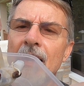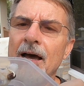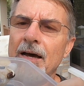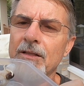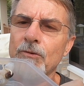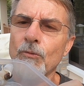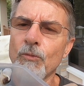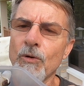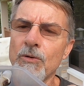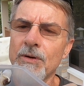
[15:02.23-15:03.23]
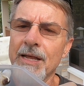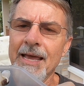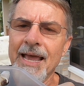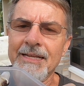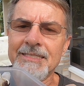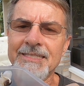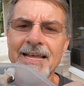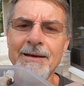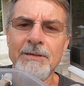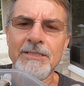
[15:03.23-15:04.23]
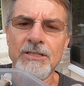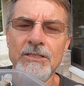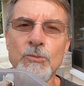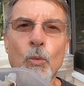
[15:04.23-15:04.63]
root and the stem that's going to